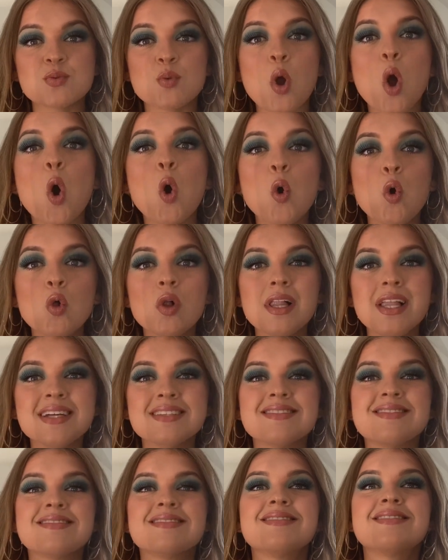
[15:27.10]
We're all
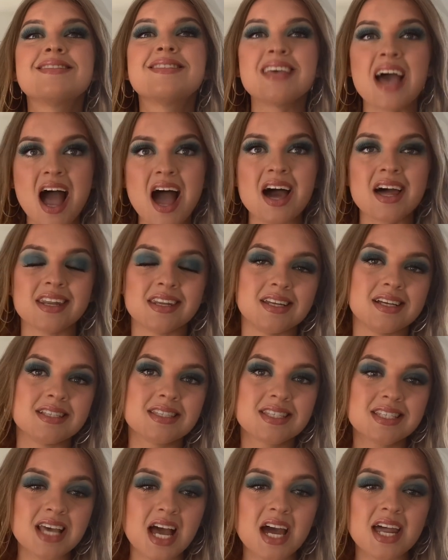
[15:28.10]
done.
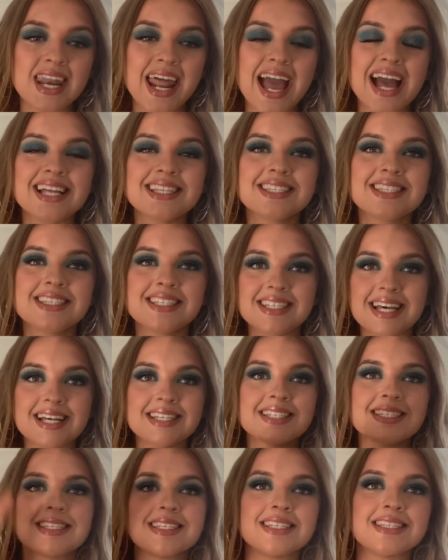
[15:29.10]
Done and
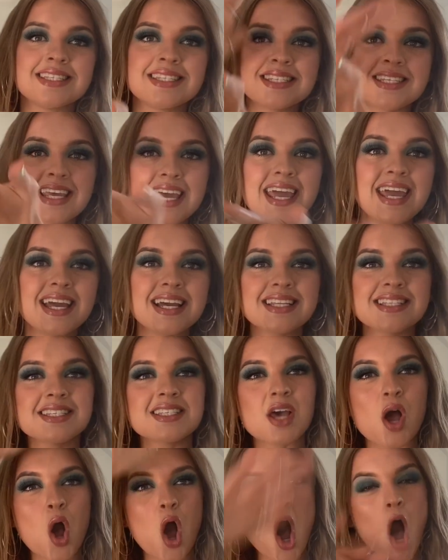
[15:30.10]
dusted. Ticked
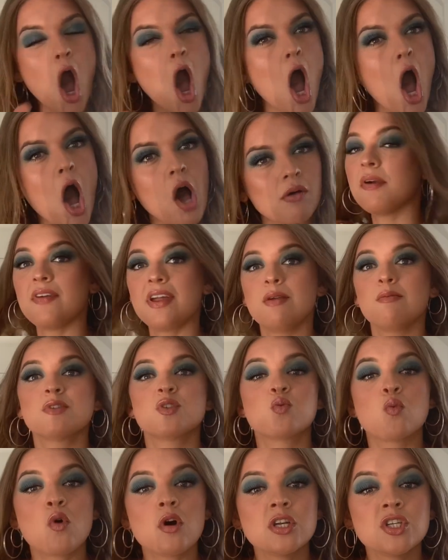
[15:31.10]
off. If anyone's
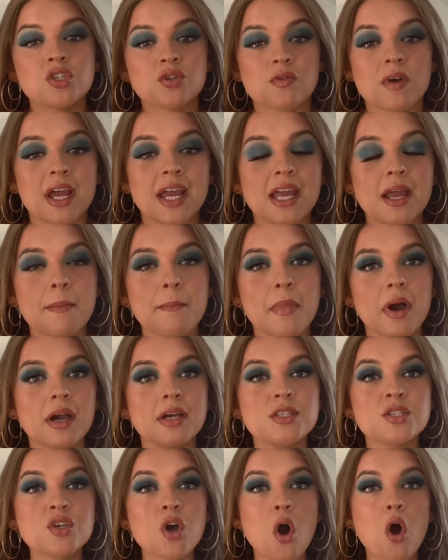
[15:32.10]
wondering, my
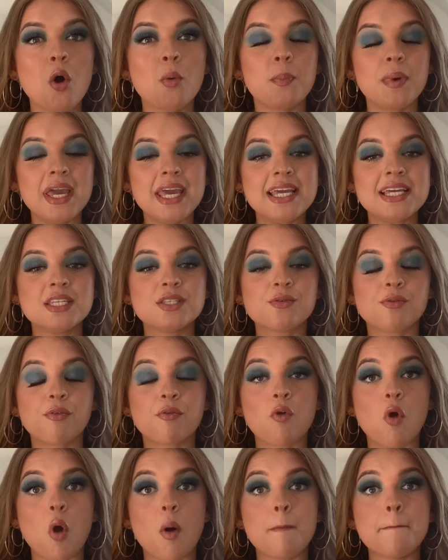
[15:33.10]
top is
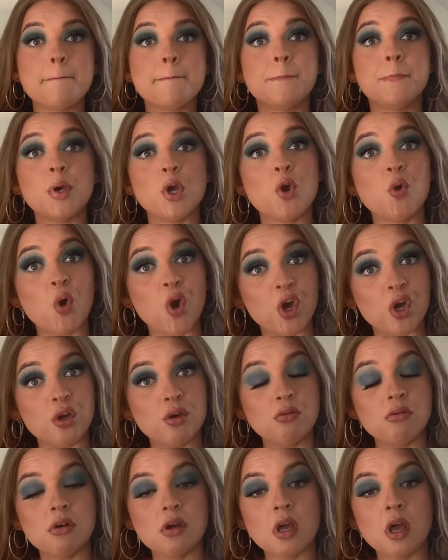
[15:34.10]
from
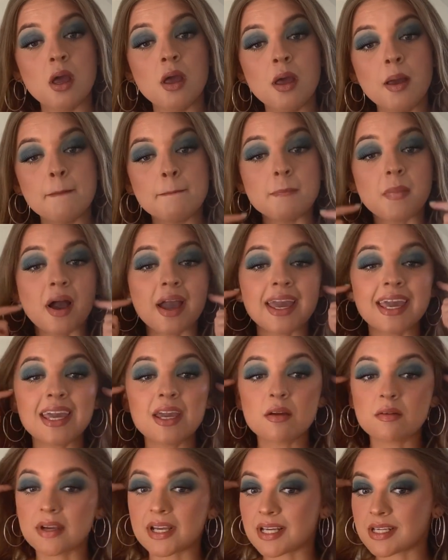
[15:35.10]
Boohoo. My
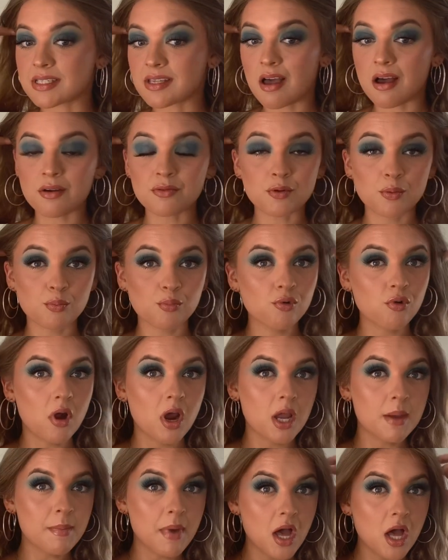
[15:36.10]
earrings are from
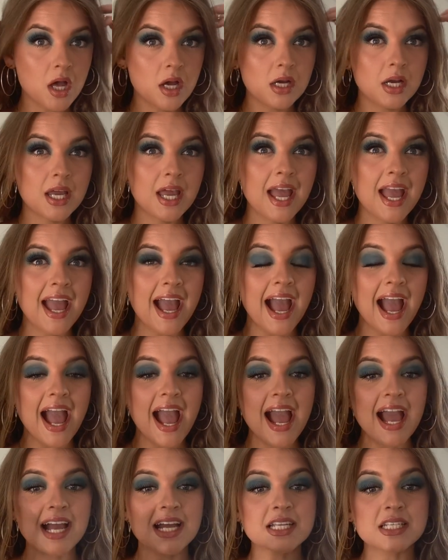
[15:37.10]
Primark.
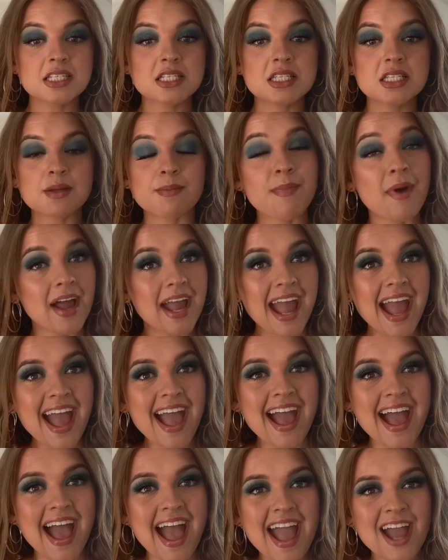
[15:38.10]
And my
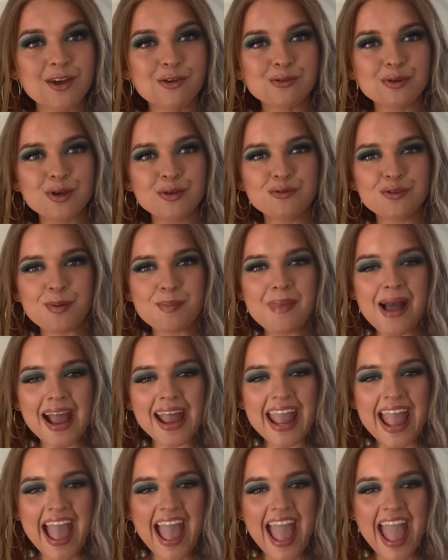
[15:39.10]
hair grew from my
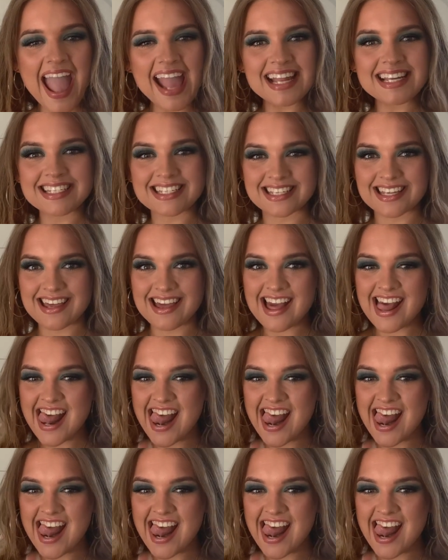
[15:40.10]
head.